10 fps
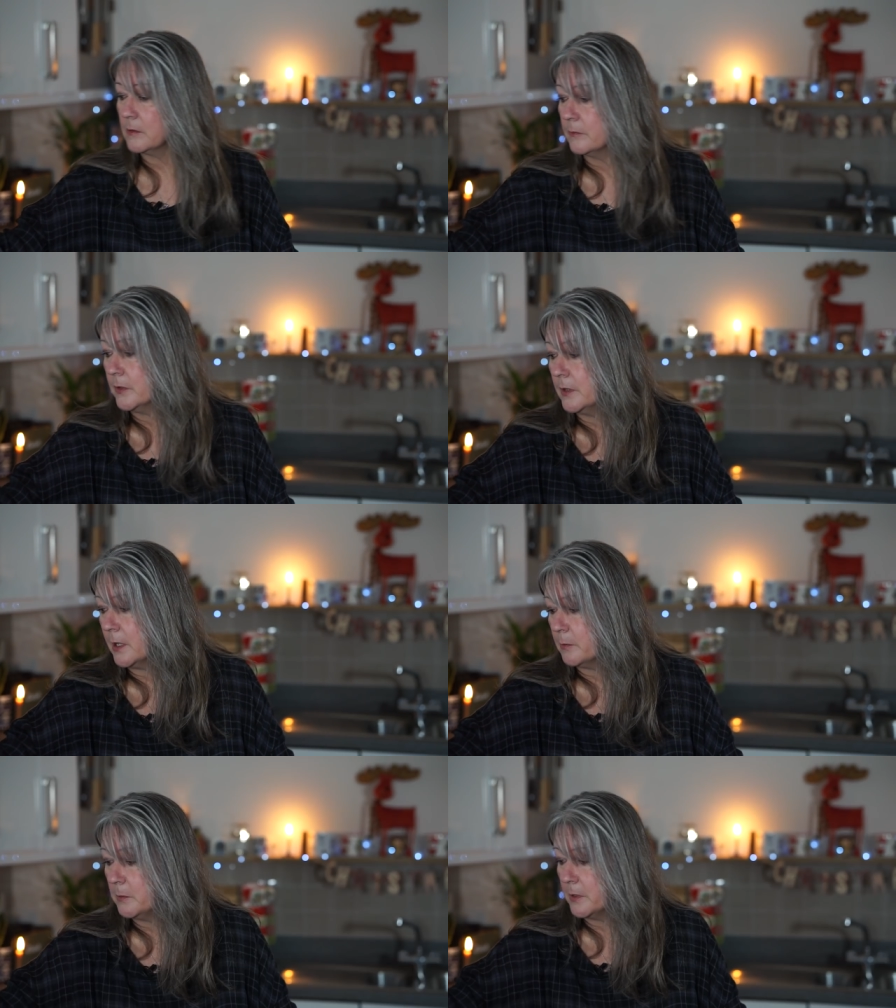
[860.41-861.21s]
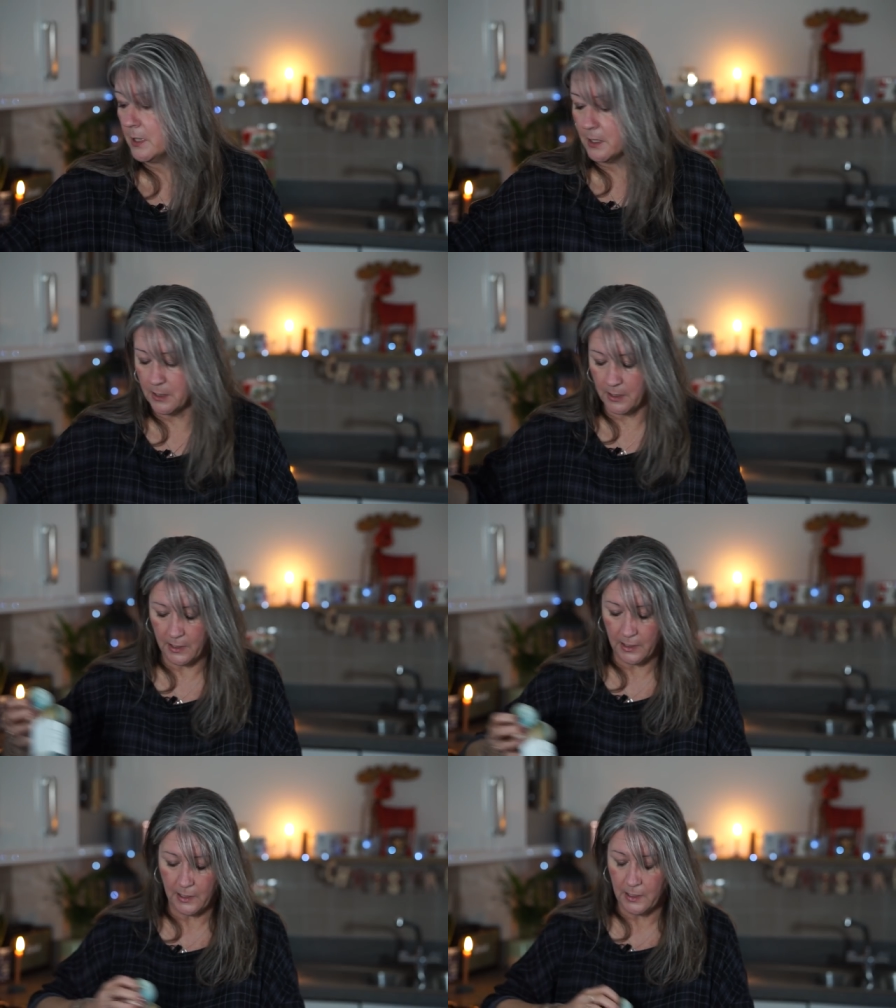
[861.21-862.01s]
I'm very happy with that.
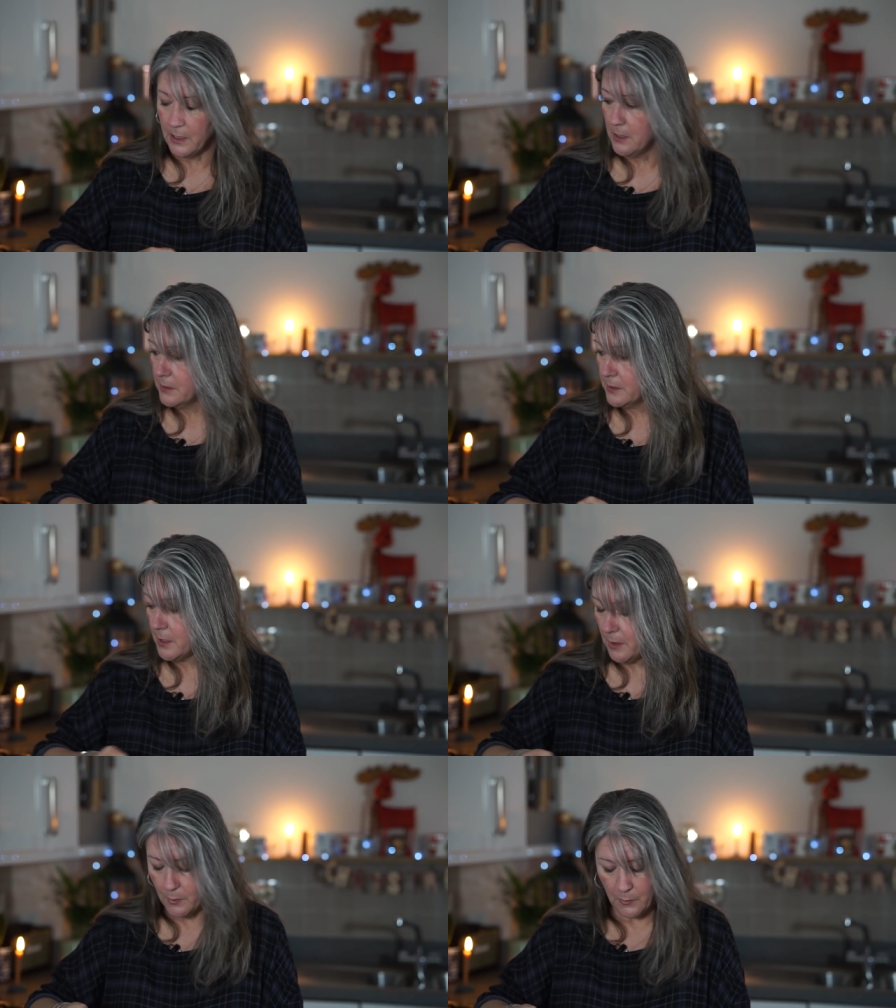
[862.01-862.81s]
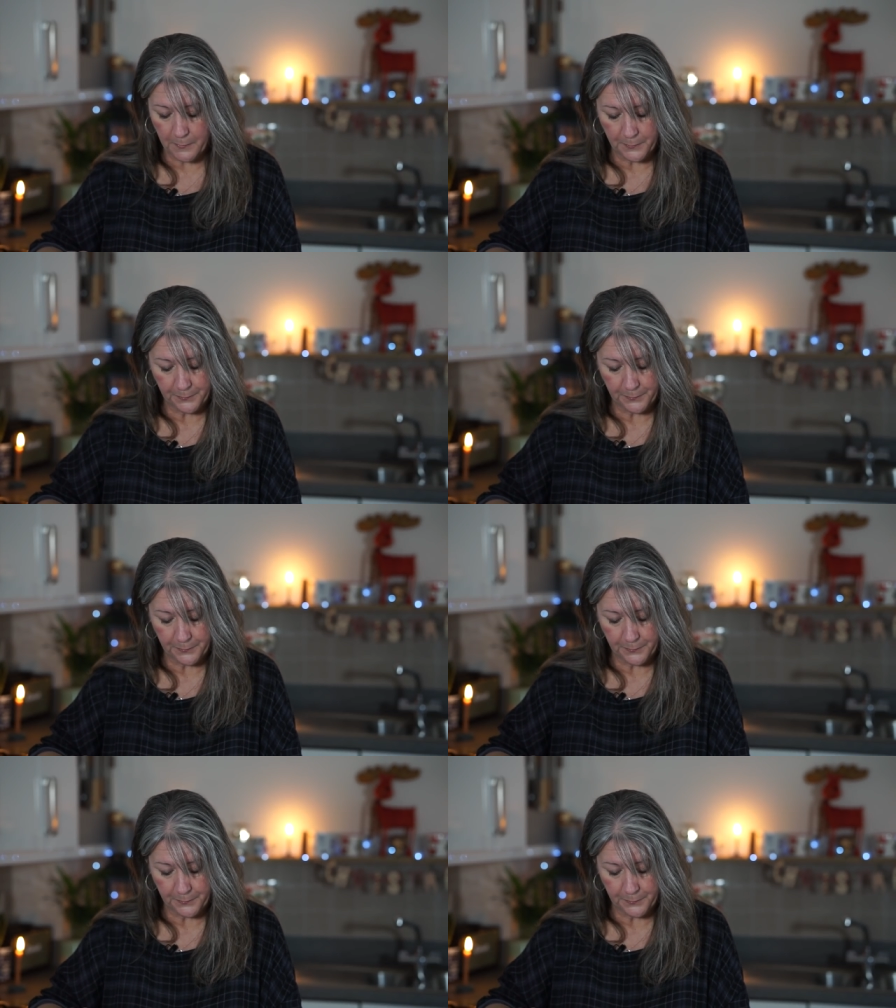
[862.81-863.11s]
So